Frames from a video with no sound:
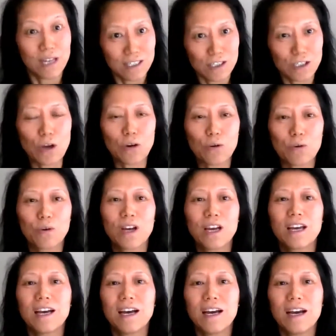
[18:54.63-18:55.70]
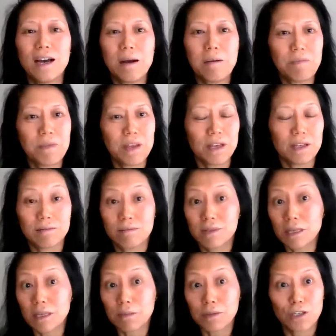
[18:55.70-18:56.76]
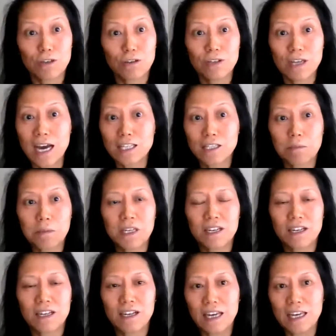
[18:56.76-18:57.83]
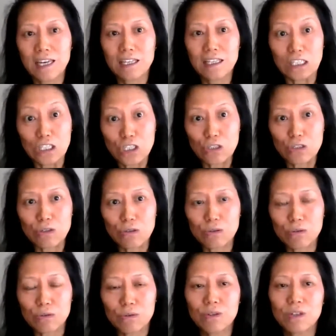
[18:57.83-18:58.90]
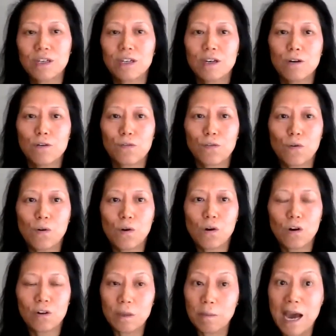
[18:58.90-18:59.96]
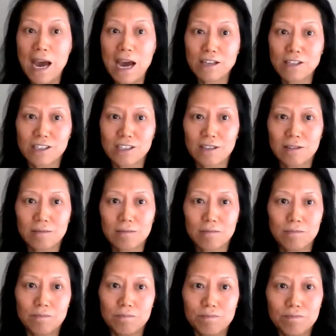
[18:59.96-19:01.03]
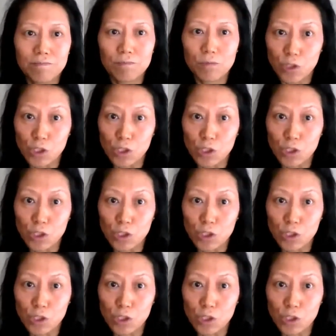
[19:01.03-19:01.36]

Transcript: So cybersecurity has been an issue for the past 2